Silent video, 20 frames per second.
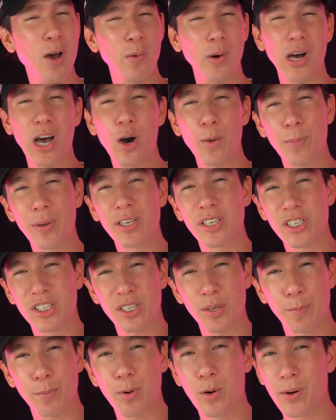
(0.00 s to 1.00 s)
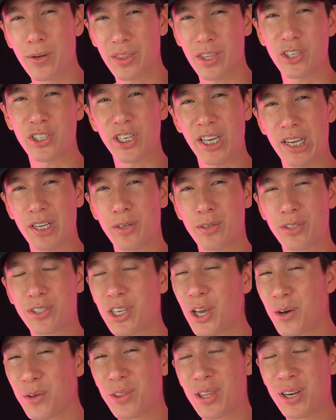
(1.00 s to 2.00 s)
while helping to support the channel,
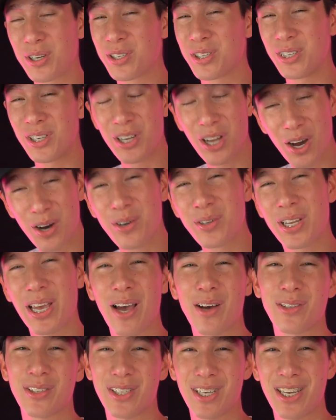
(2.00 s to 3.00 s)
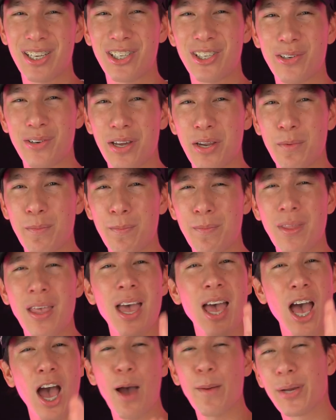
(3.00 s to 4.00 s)
so there's no downside to it.
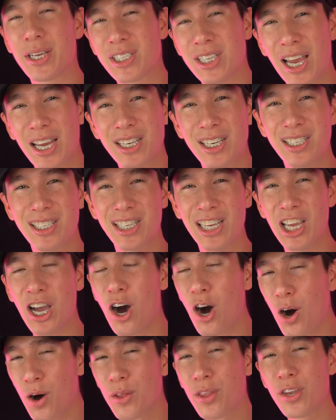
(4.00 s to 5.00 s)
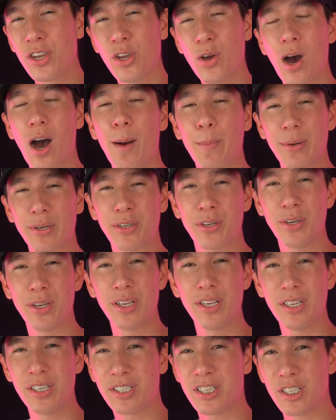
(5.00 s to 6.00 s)
I'm excited to see all the new
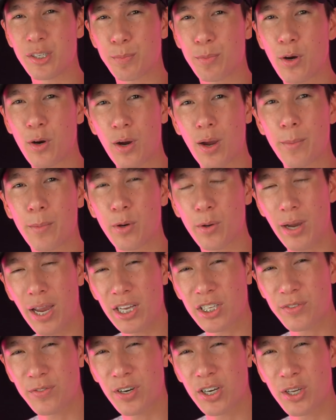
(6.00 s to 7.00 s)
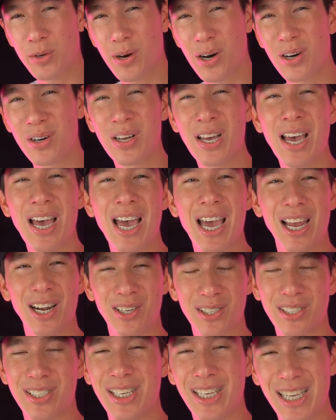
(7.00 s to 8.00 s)
opportunities this program creates for you all, and
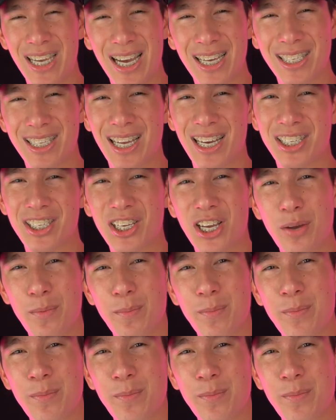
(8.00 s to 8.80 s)
I'll see you guys next time.